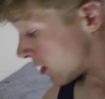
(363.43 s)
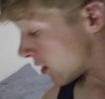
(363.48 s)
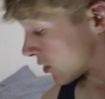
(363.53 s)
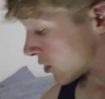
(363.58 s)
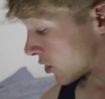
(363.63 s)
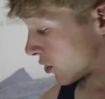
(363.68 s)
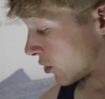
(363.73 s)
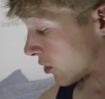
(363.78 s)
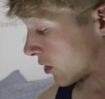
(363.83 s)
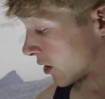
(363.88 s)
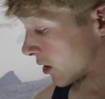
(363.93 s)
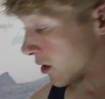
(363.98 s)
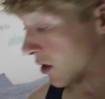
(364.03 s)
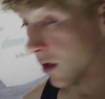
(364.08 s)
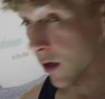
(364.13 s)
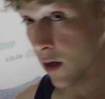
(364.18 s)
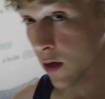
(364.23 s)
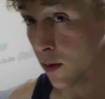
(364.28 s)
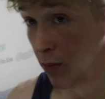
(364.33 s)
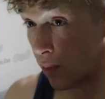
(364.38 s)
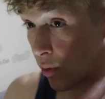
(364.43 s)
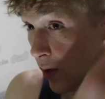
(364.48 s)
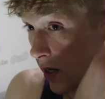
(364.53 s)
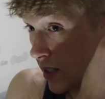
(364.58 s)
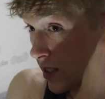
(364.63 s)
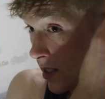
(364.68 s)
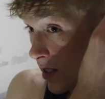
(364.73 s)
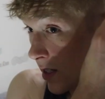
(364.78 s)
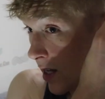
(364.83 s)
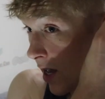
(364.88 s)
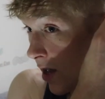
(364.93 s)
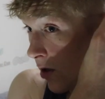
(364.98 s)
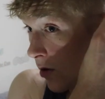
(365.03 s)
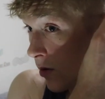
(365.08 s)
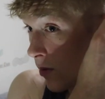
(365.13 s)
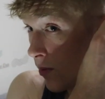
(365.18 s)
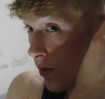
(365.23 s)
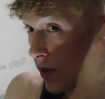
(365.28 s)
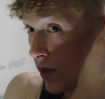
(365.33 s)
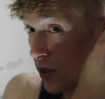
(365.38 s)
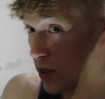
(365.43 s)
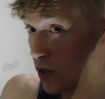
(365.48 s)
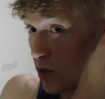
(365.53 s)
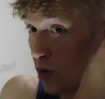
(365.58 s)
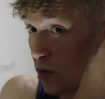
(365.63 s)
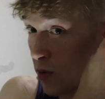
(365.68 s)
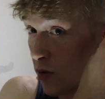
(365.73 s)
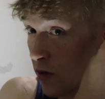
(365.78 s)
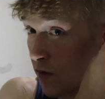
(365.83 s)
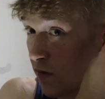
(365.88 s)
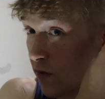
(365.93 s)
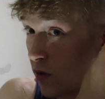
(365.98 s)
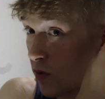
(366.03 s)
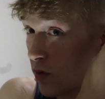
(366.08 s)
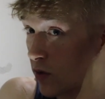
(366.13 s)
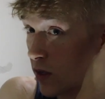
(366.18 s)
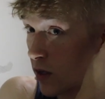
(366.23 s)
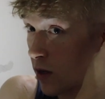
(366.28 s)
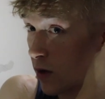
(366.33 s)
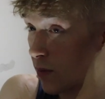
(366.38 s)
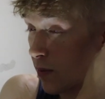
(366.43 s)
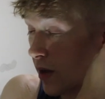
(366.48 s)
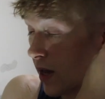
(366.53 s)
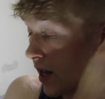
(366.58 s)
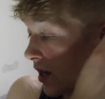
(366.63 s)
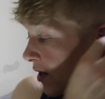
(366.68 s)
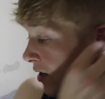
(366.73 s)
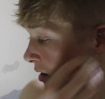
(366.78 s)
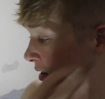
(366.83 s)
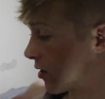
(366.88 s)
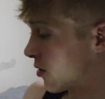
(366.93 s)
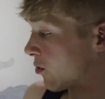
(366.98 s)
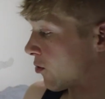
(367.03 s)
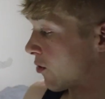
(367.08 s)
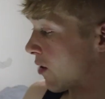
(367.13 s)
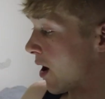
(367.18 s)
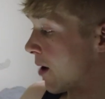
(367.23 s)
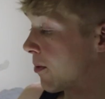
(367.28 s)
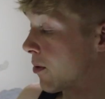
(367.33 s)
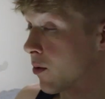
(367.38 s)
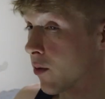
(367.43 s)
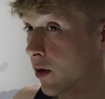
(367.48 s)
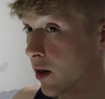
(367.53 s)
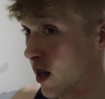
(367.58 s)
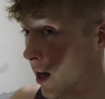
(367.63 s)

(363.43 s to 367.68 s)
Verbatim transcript: so you can compress it down, because you don't want the fluid to come back, and then wrap it with